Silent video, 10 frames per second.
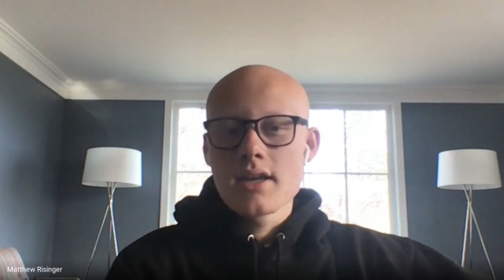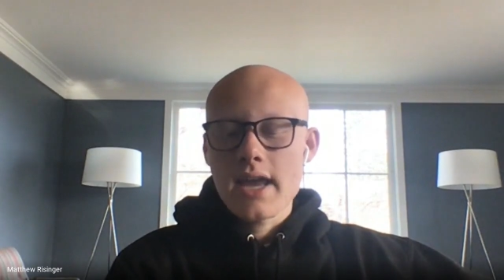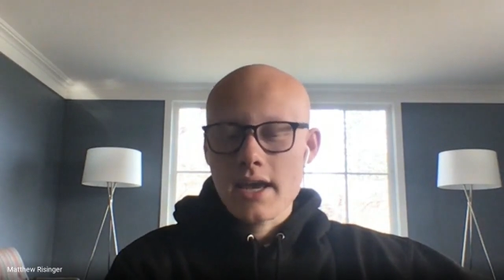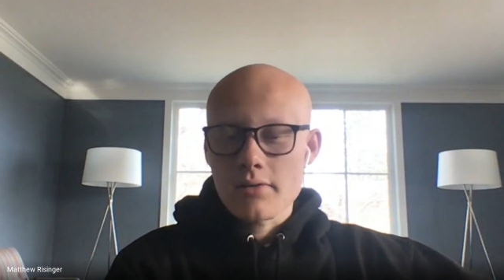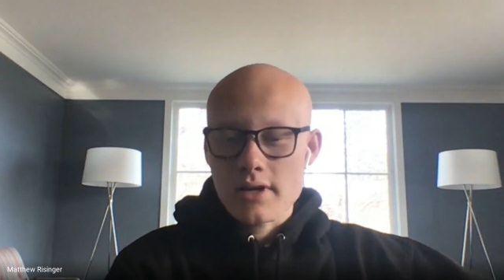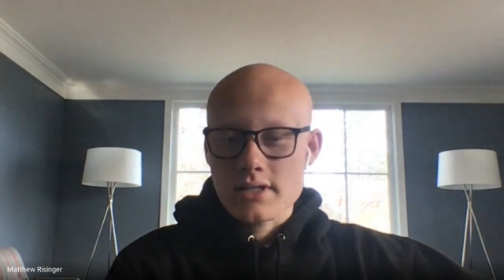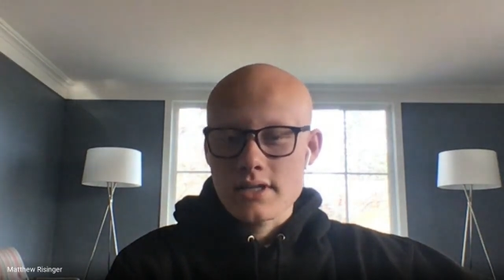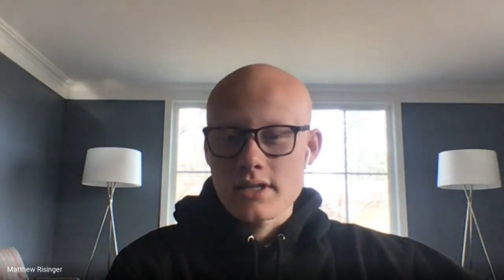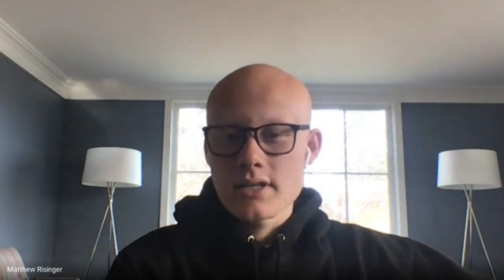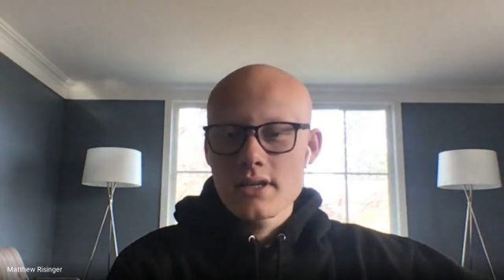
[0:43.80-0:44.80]
at
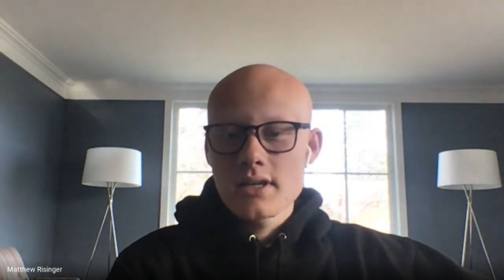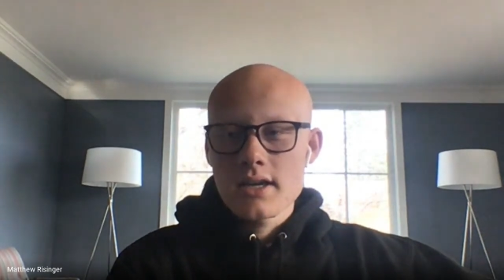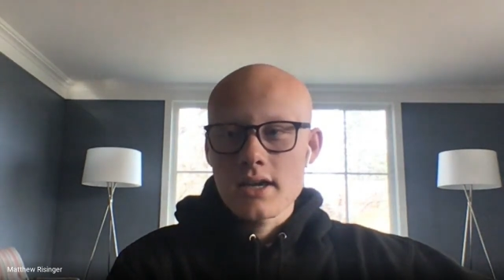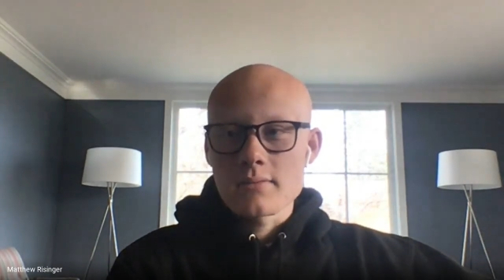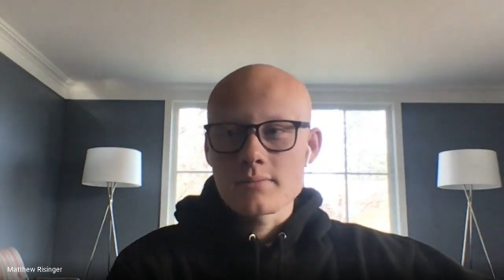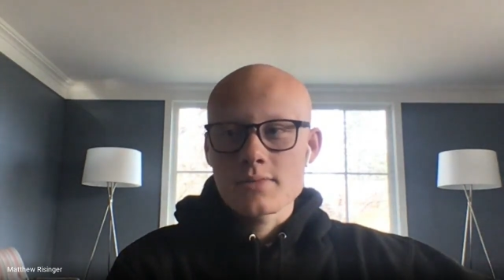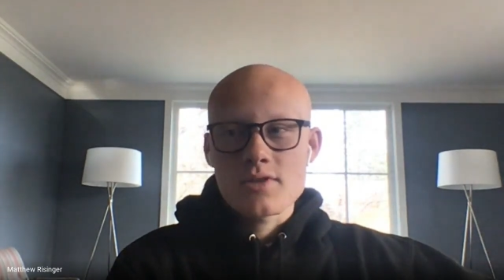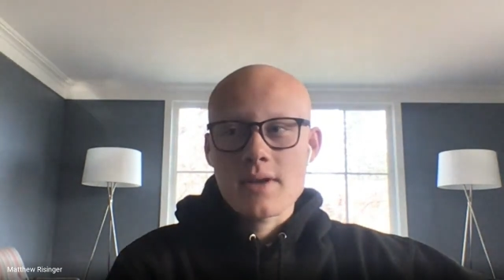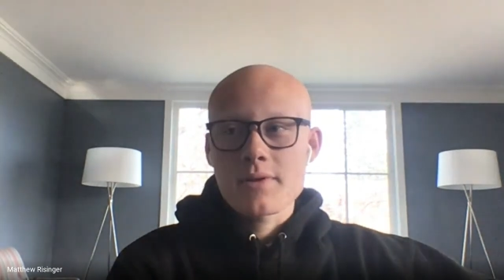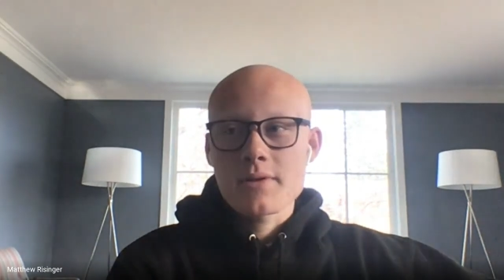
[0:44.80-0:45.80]
Roski. So
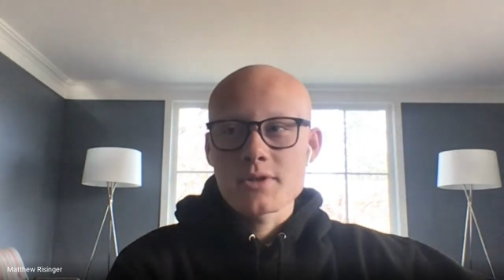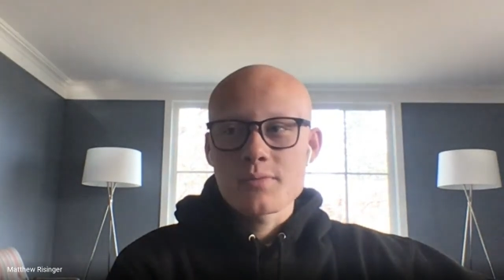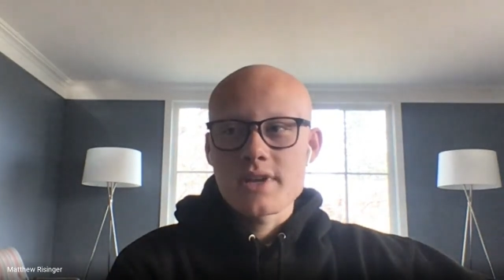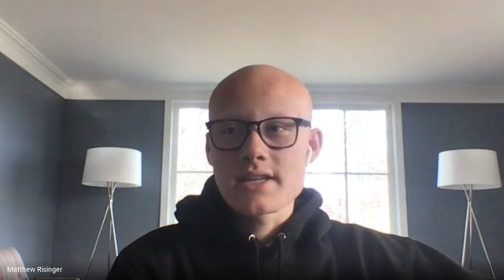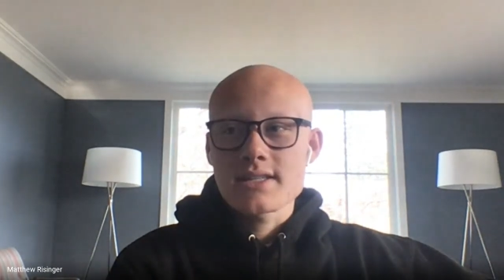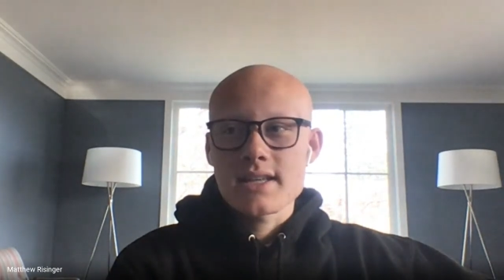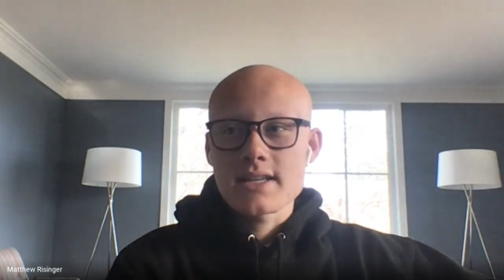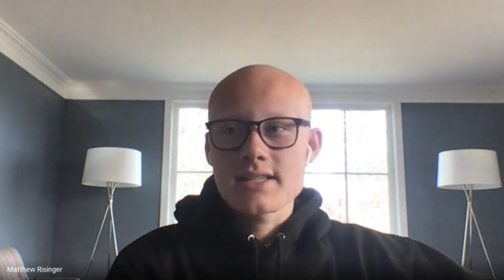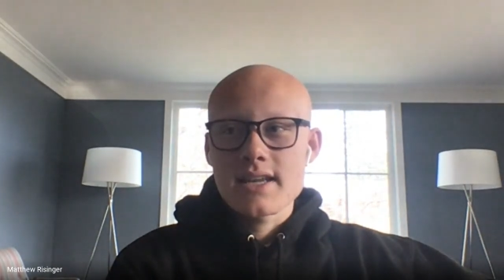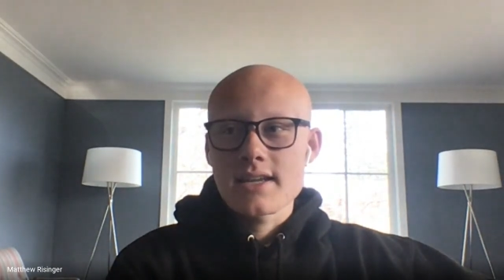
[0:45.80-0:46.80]
that pretty much means that
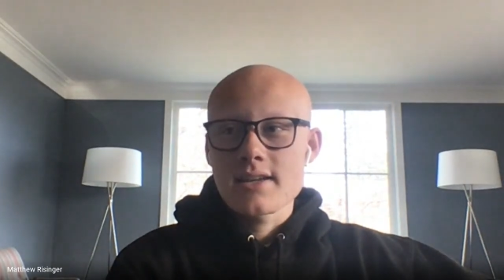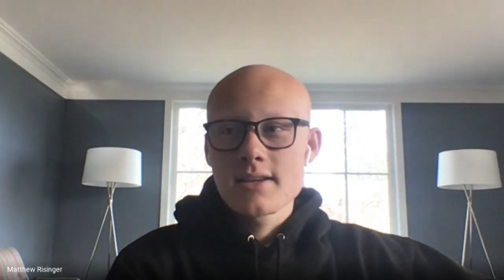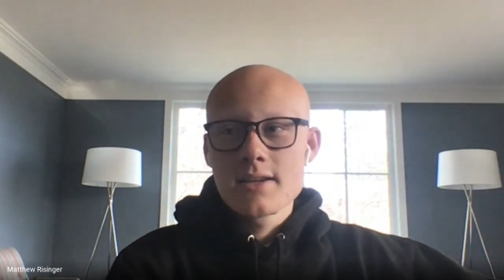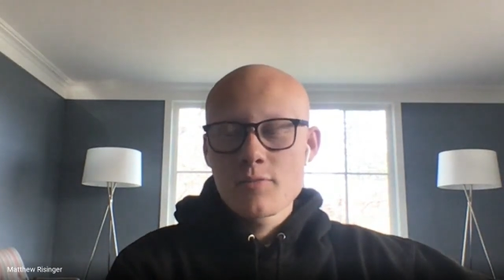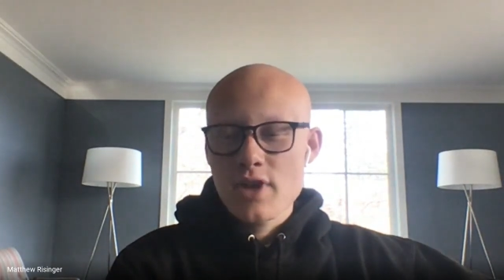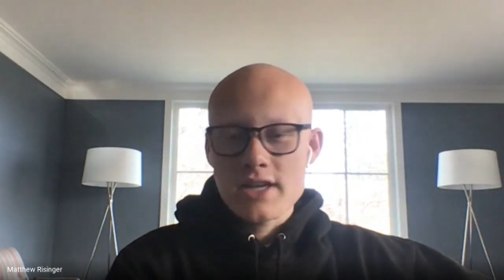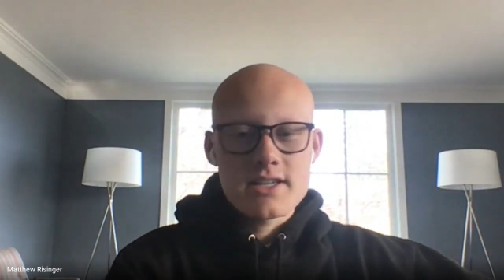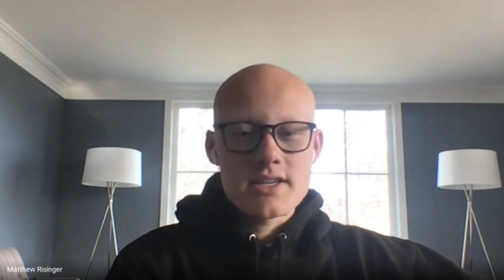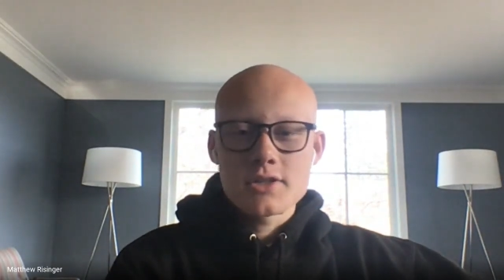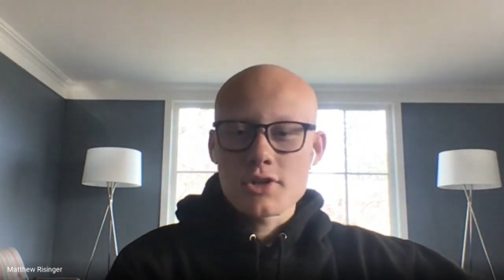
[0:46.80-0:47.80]
I take
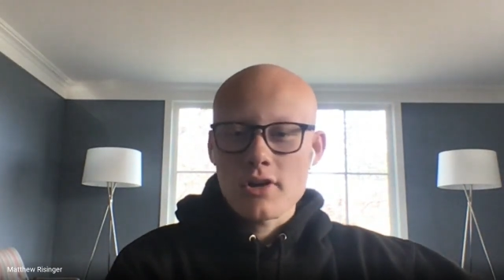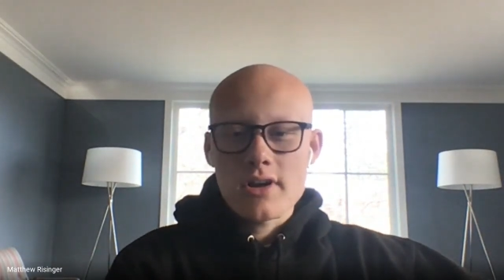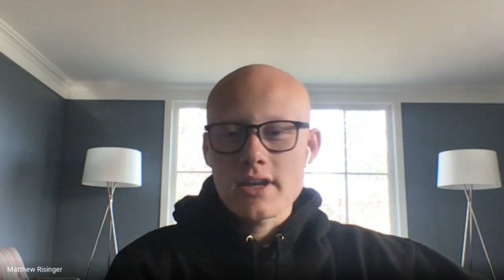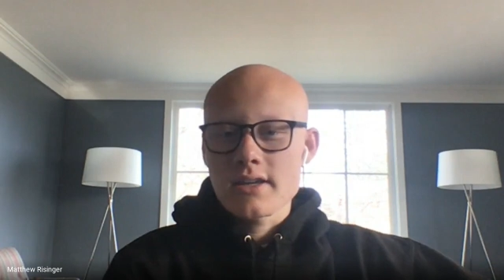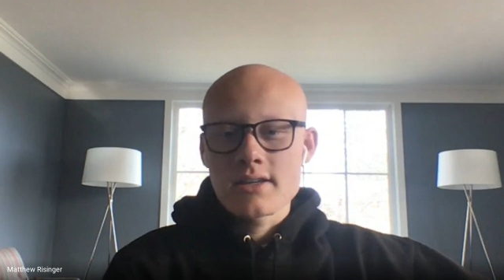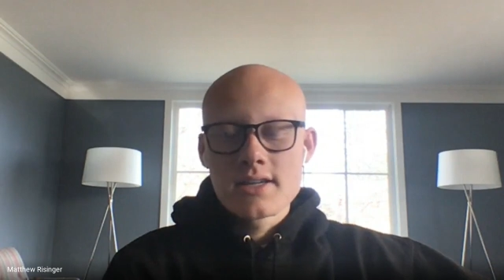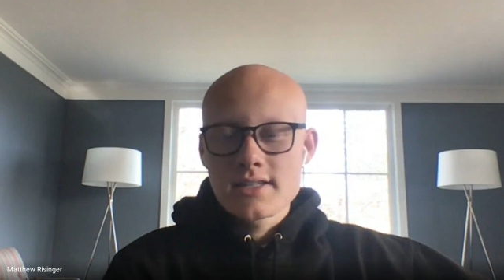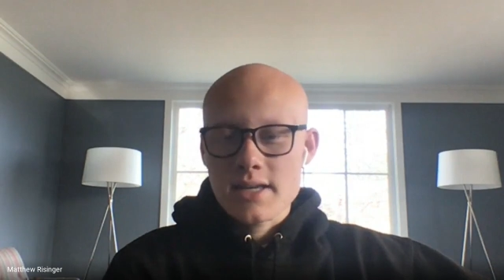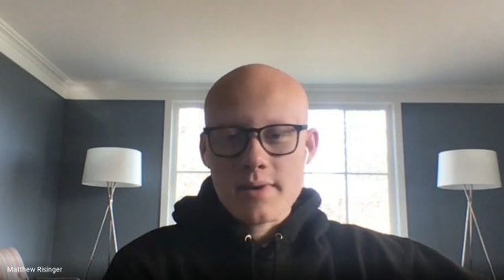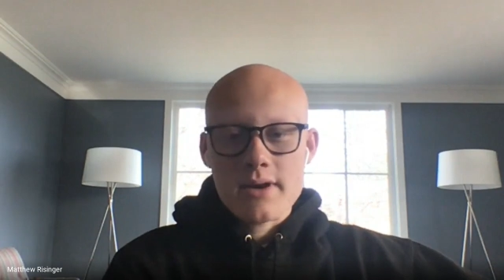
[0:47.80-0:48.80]
painting, drawing,
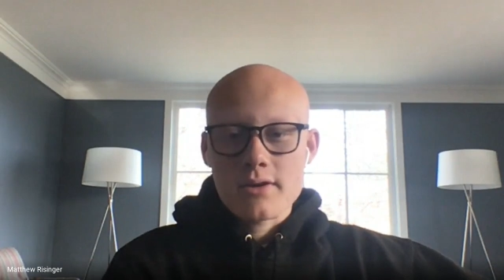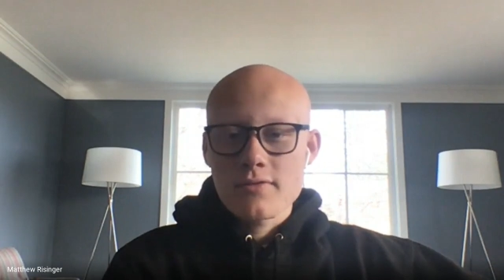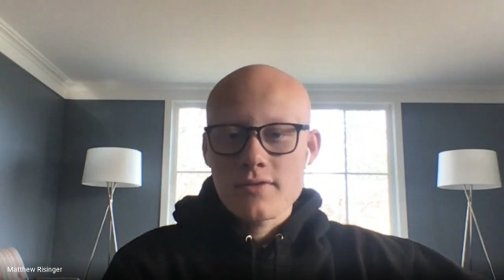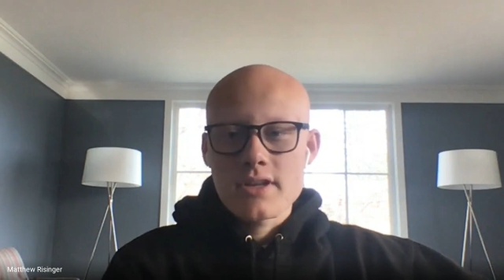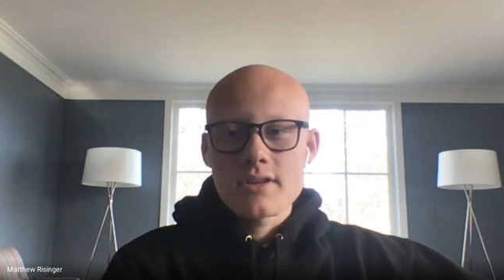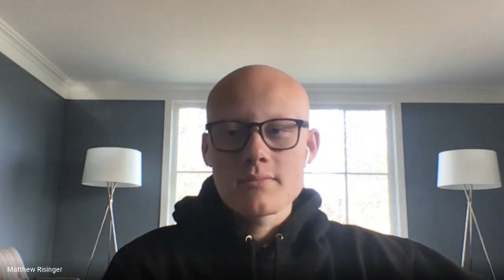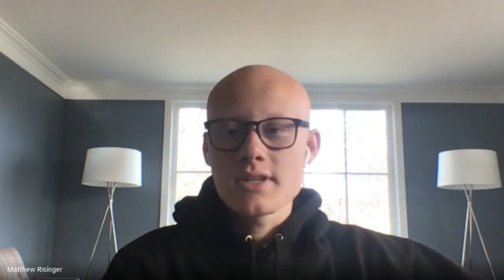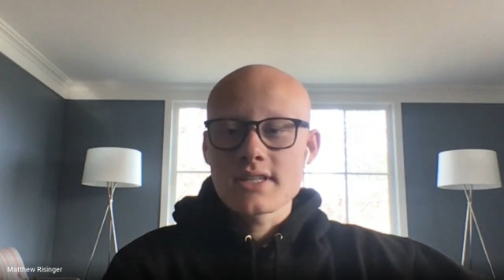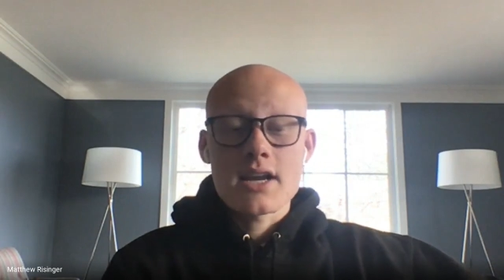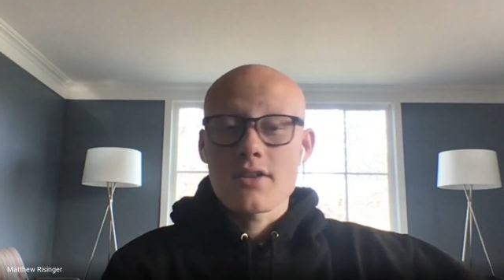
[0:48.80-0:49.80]
typography,
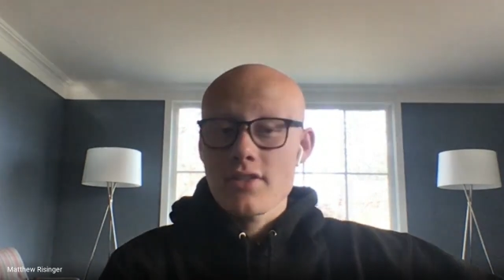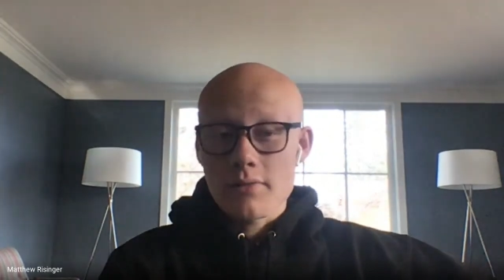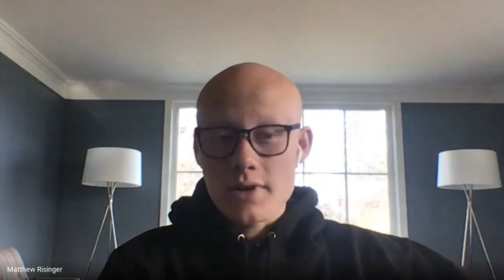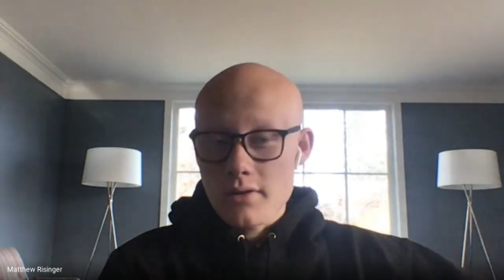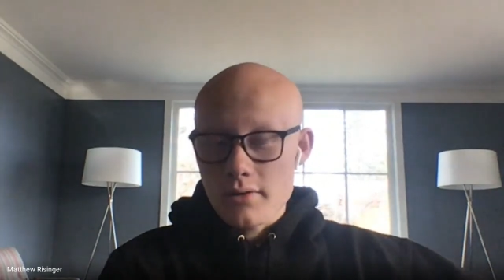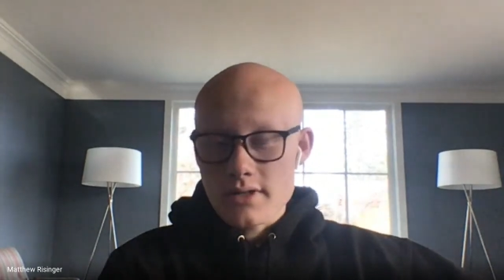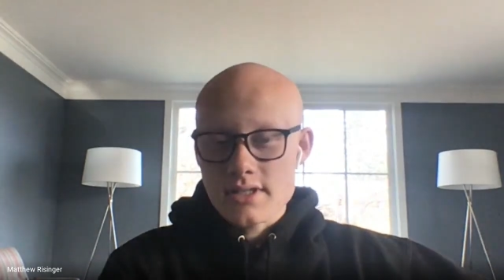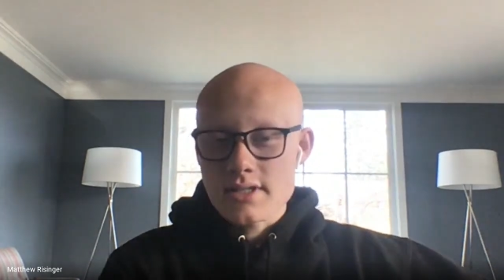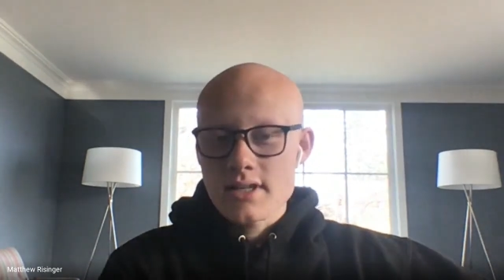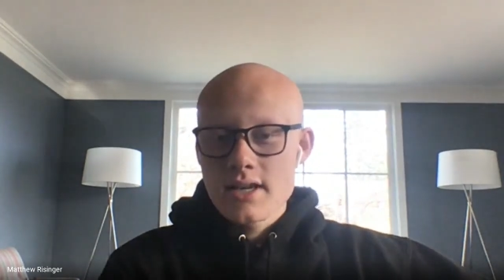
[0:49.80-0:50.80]
design theory
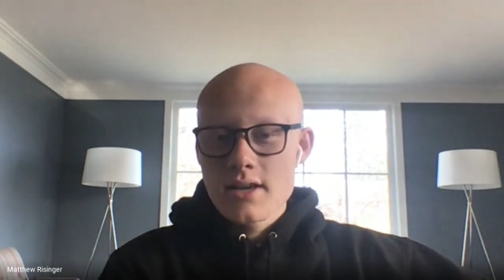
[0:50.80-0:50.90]
courses,